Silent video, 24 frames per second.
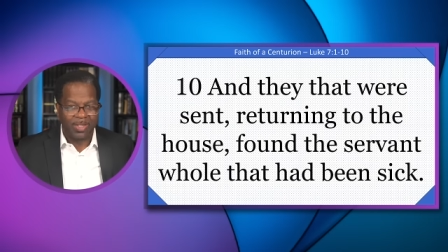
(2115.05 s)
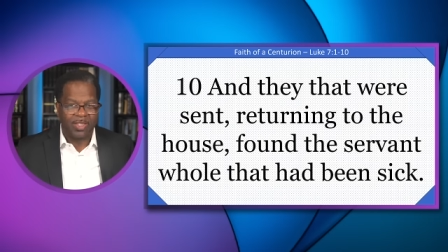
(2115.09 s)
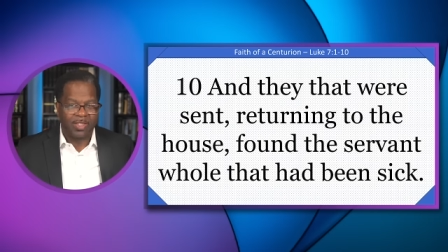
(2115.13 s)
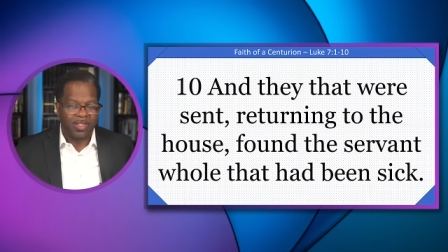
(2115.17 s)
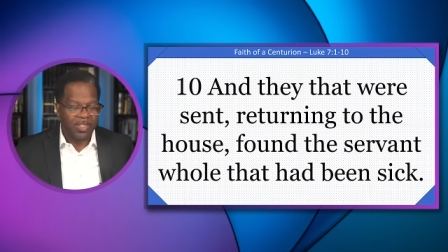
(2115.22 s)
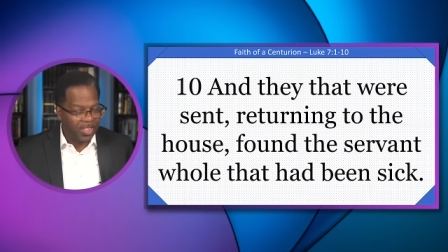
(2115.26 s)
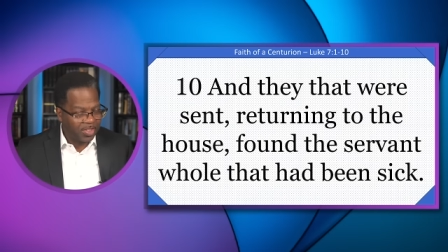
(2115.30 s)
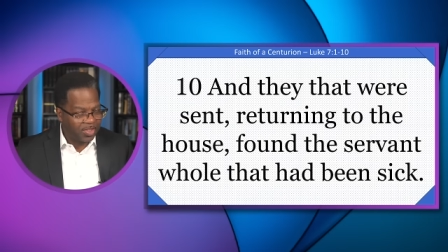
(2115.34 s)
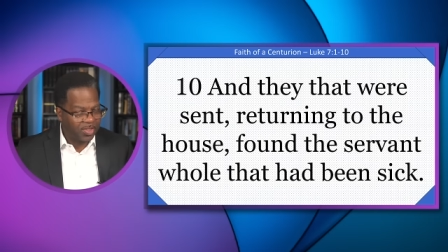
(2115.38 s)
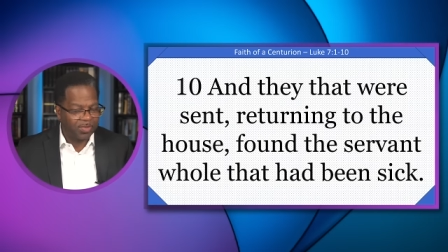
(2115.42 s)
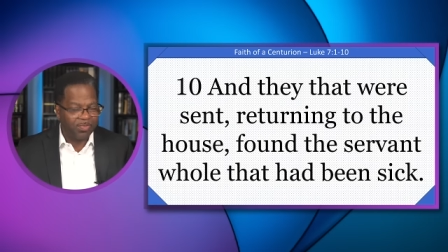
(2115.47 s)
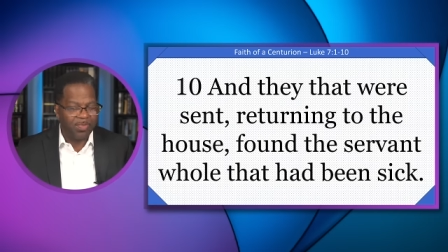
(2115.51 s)

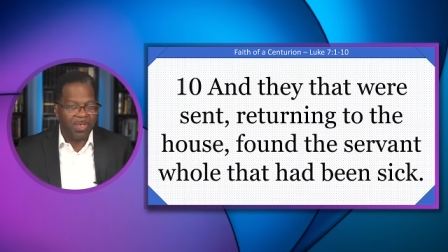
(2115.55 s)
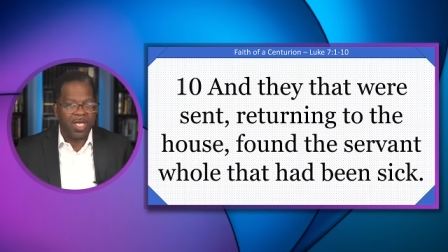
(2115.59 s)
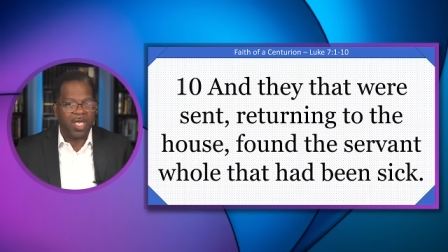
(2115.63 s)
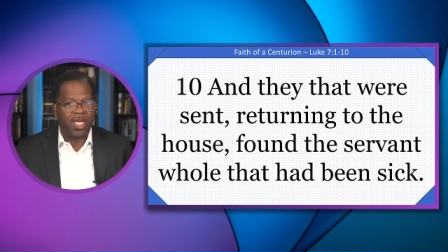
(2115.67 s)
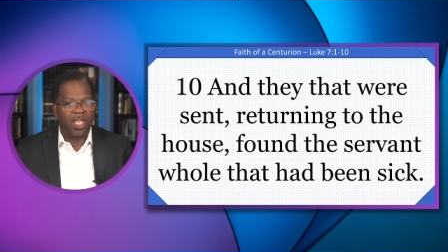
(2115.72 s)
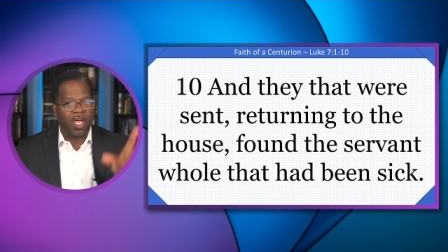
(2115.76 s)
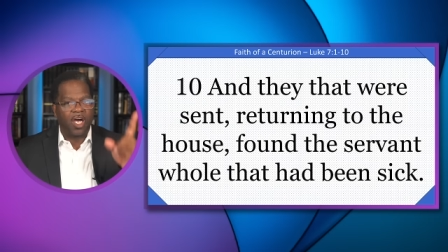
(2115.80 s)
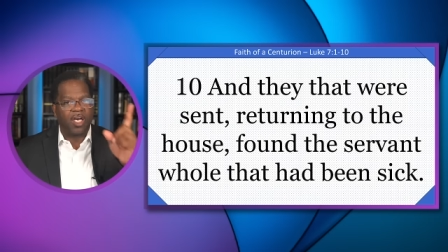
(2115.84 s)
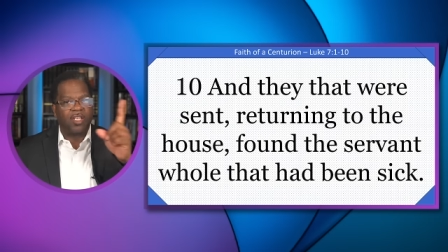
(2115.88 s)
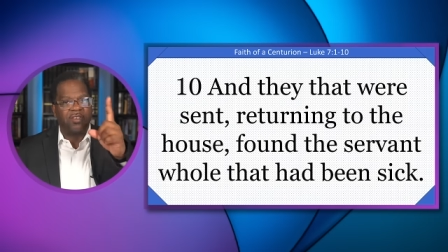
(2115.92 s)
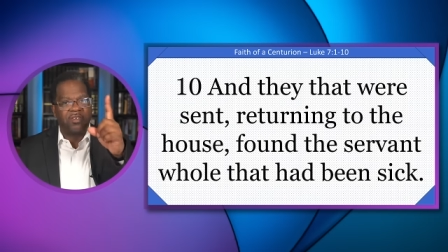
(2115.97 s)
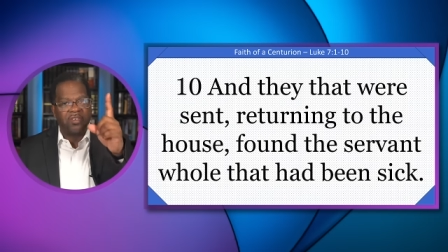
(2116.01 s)
but this
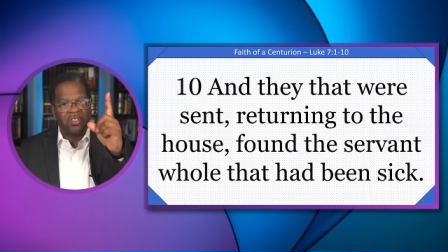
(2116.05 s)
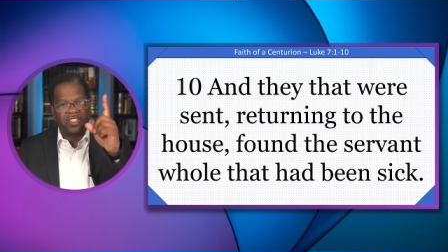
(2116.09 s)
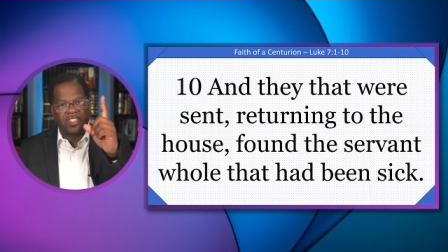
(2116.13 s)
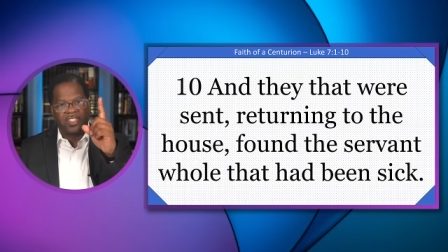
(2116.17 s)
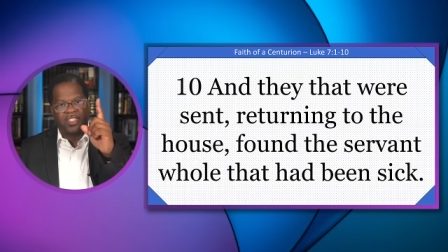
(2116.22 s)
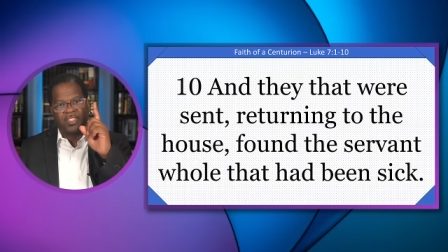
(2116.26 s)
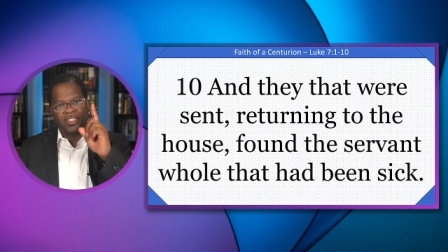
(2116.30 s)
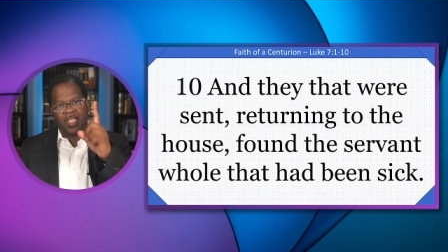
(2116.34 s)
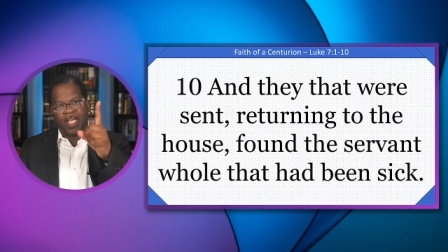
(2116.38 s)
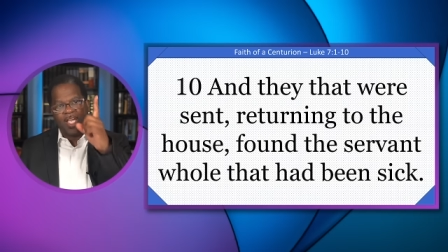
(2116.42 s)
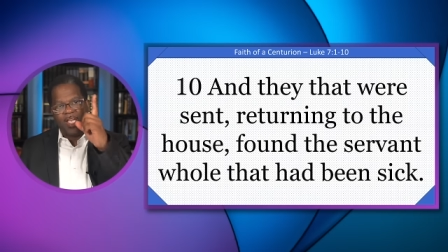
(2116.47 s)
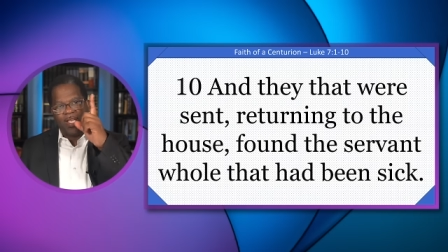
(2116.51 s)
man
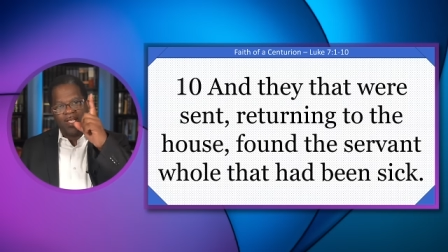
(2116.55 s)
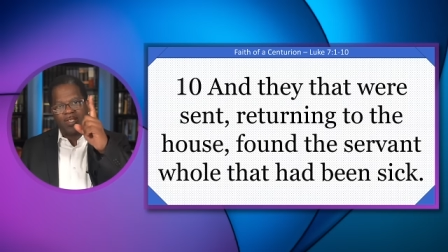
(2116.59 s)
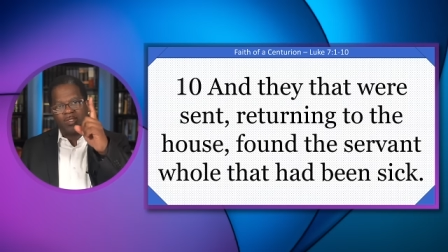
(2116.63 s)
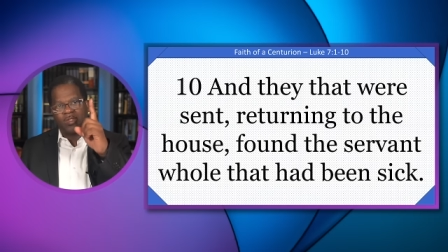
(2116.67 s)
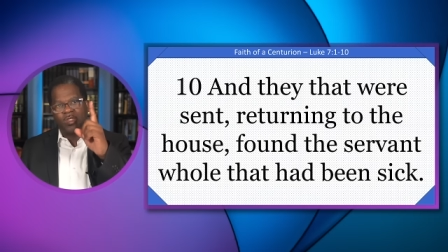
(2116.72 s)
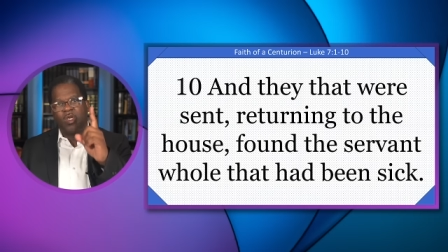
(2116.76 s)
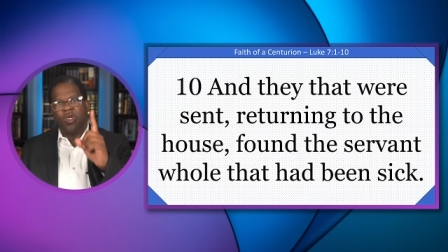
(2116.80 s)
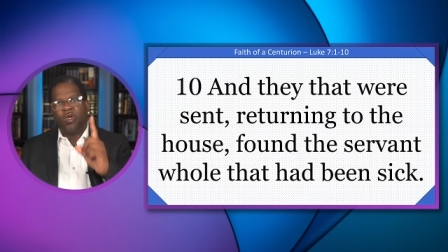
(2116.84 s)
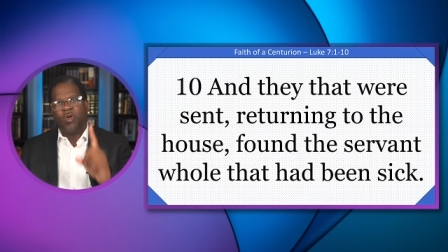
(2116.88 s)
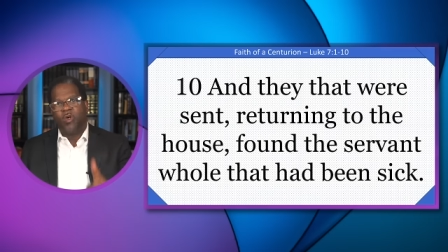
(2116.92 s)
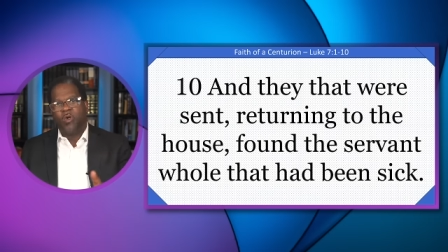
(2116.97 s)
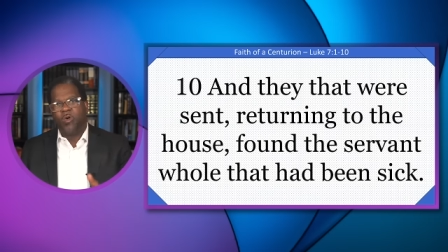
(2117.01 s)

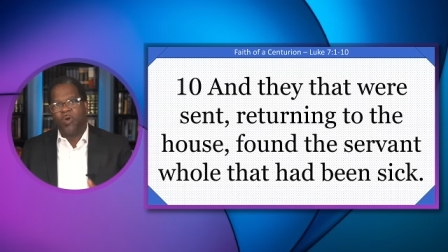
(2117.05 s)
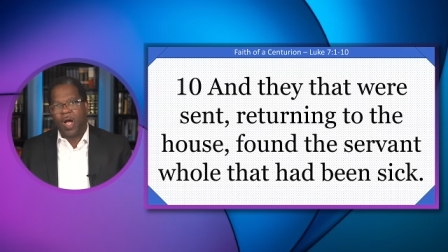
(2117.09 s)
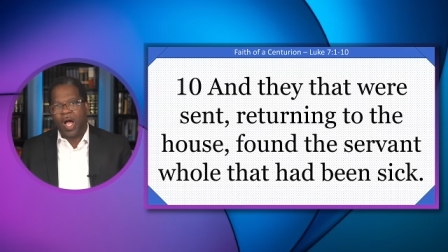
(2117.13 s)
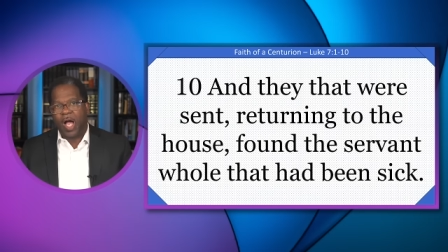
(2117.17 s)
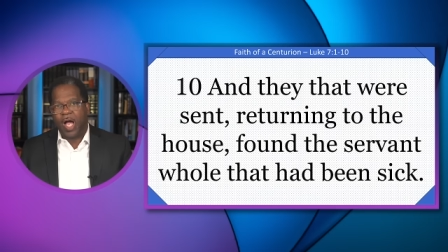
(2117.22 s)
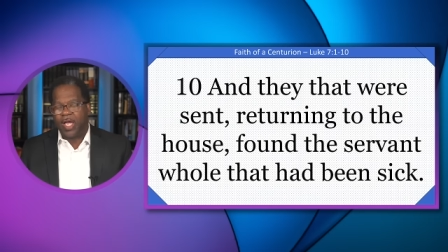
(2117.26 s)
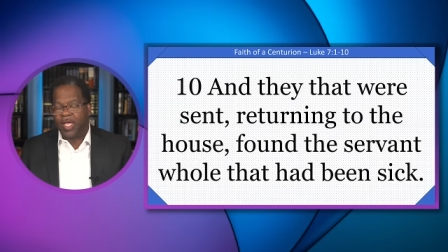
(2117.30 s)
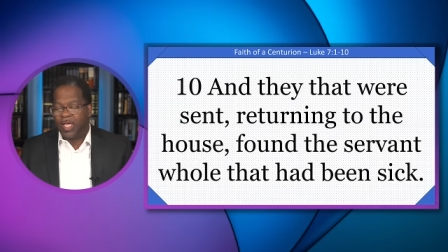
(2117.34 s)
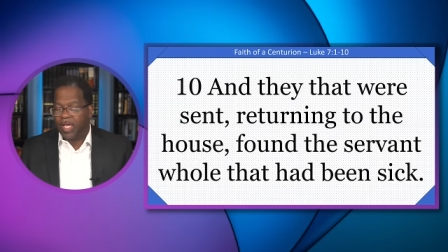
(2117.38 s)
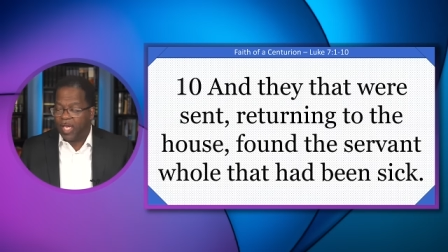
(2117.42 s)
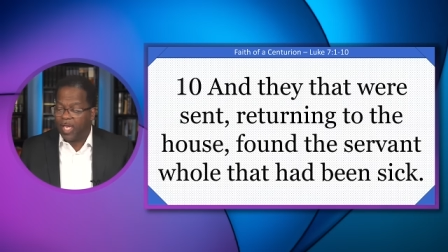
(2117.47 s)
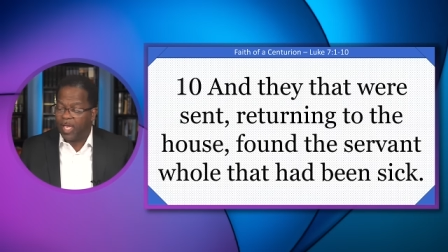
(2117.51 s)
understands
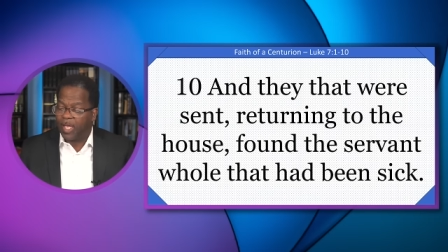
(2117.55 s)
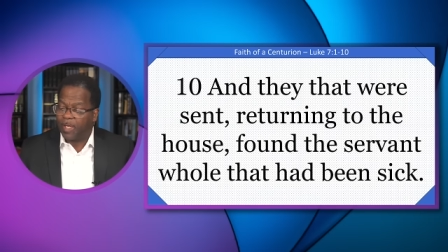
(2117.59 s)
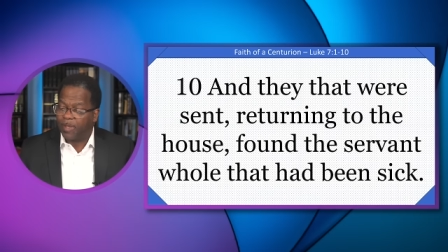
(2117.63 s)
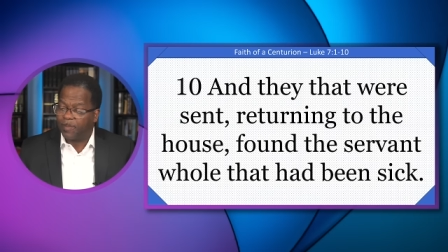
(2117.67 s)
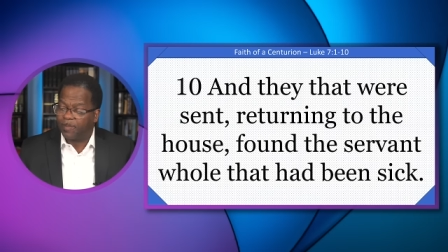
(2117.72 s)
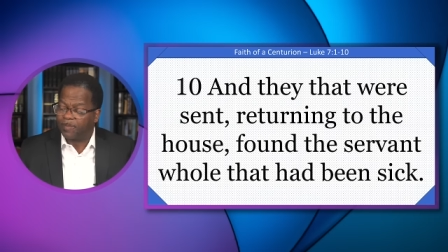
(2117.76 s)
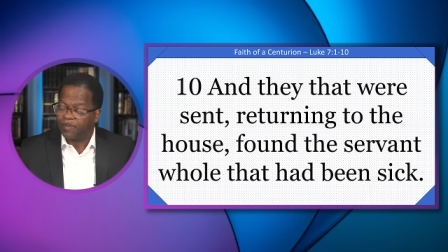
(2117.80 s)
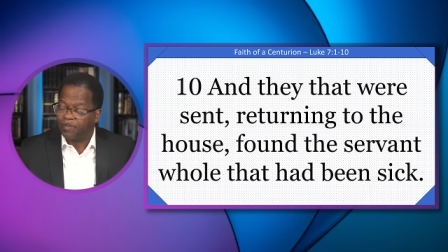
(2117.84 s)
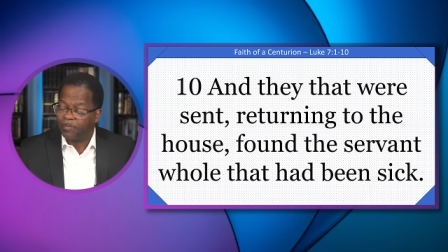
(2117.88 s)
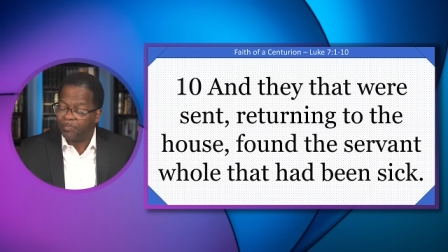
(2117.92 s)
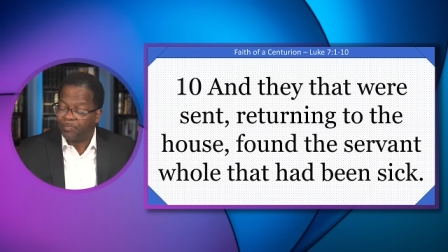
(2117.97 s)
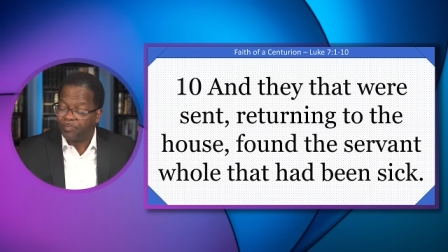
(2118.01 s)
who I
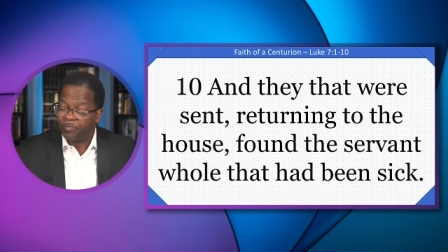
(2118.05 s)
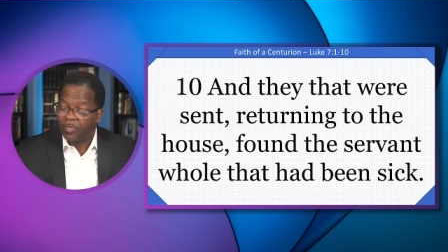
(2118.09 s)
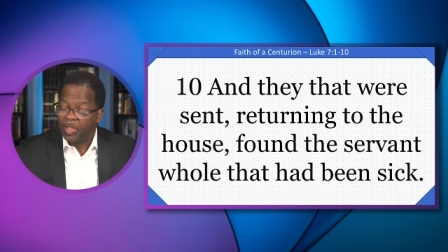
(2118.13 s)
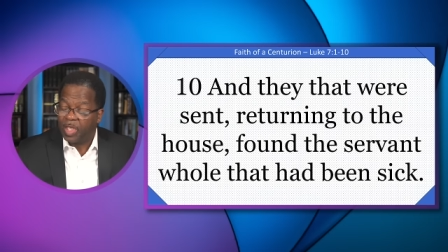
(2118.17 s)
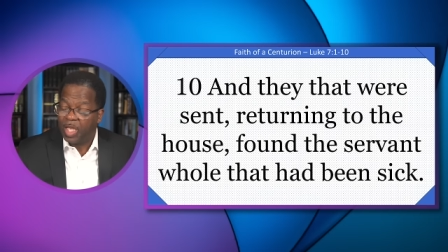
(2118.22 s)
am.